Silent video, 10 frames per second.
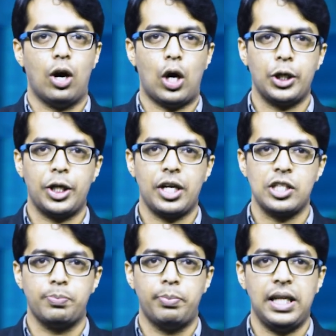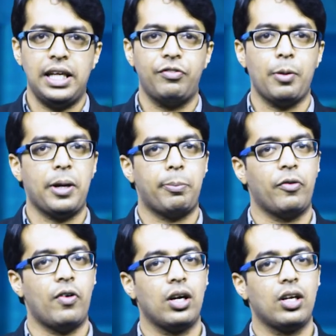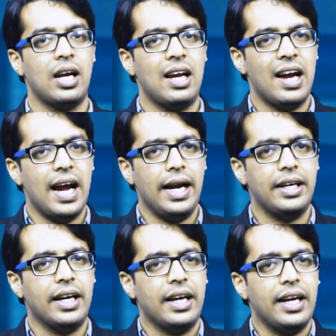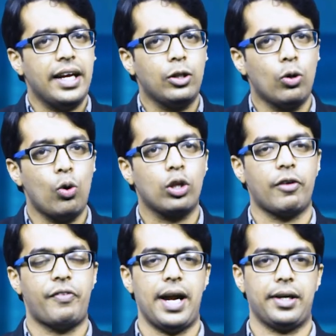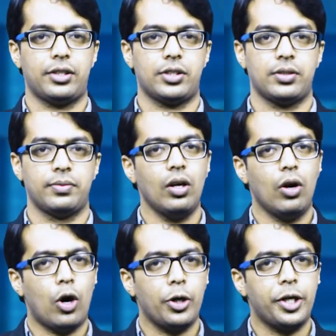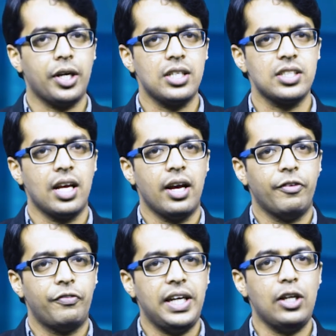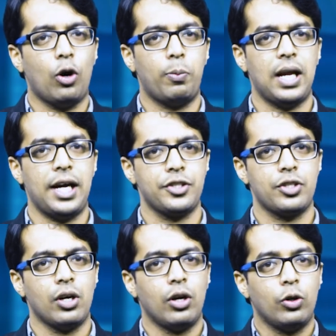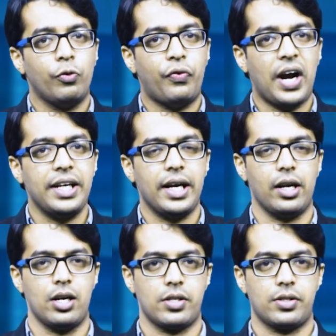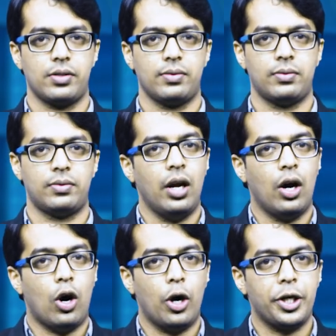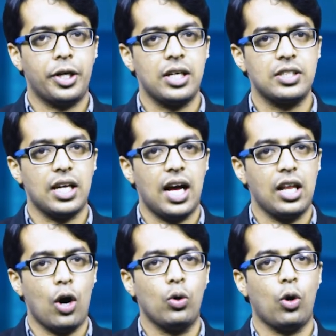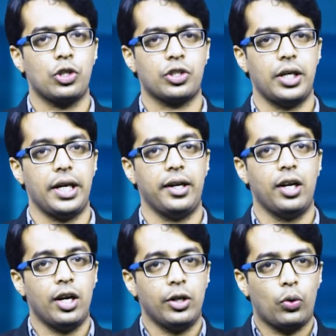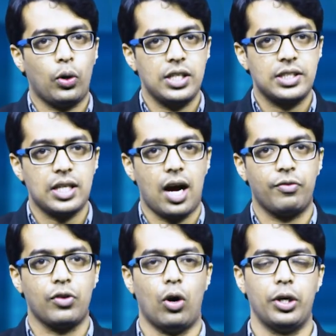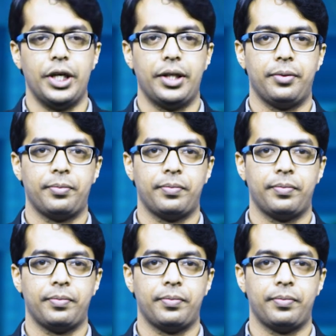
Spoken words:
Auditors believe the paperwork and ignore the facts. Auditors feel obliged to find errors. auditors allow cost cutting to starve the audit.